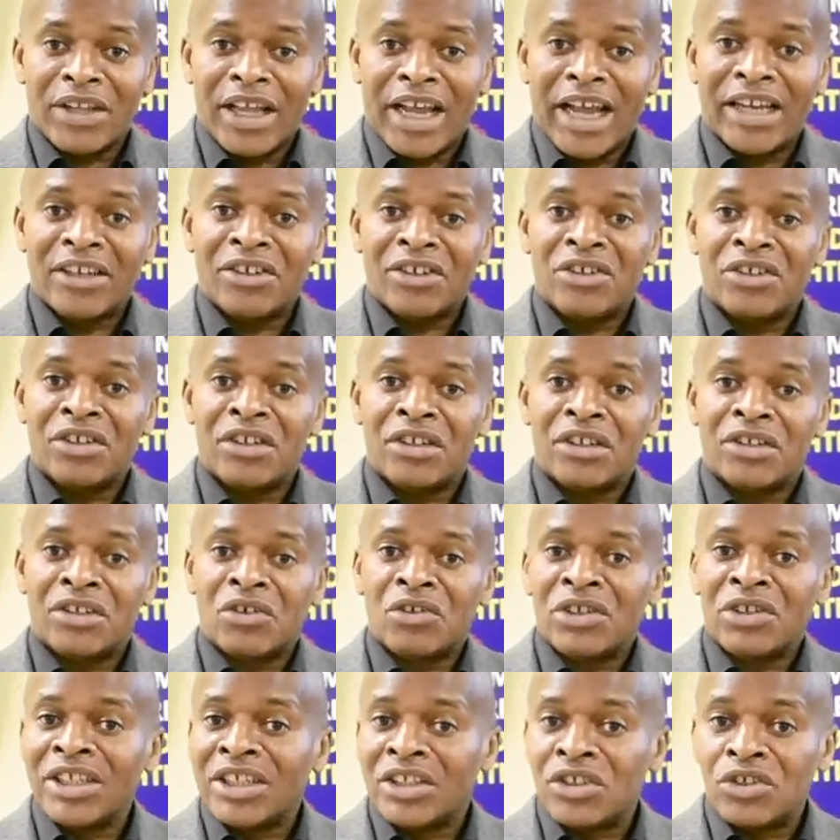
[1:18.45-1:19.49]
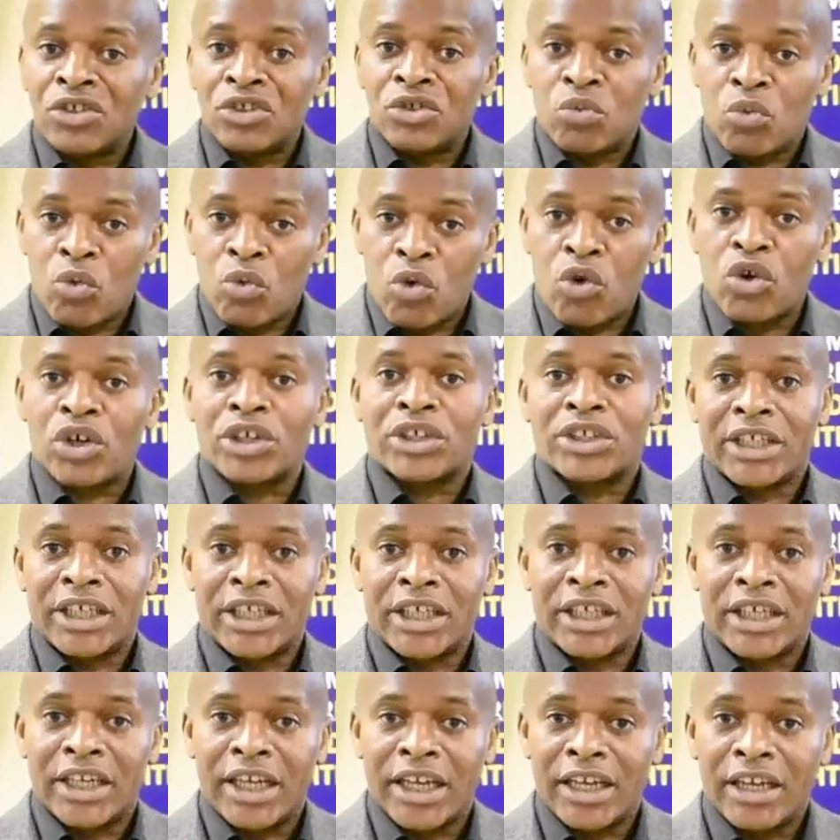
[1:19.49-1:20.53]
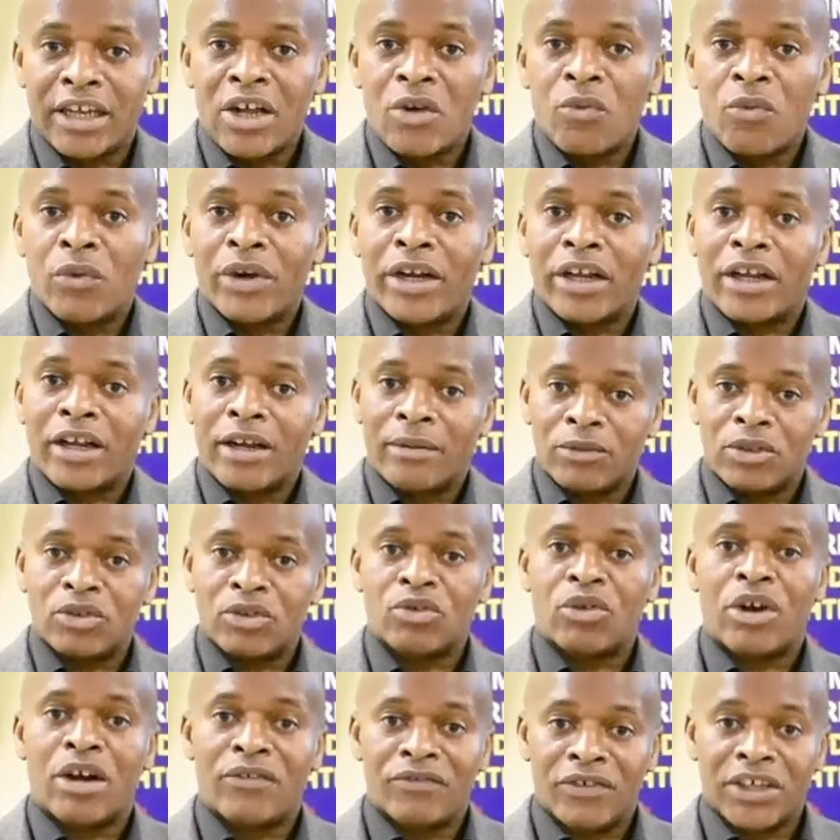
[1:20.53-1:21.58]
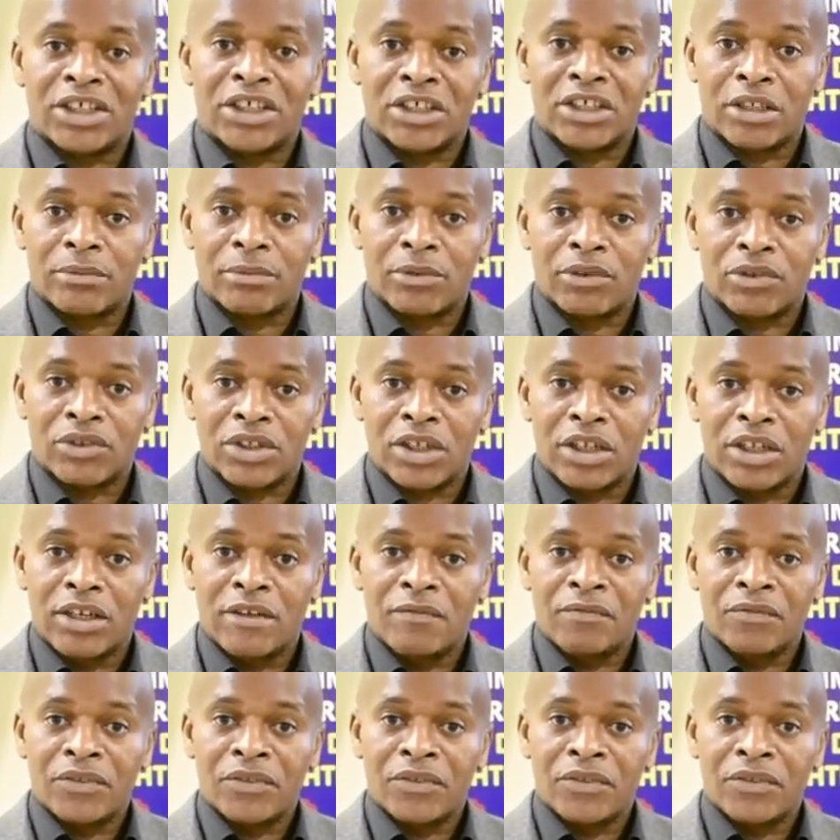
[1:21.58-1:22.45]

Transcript: And you don't need to use water in there when it comes to our vegetables.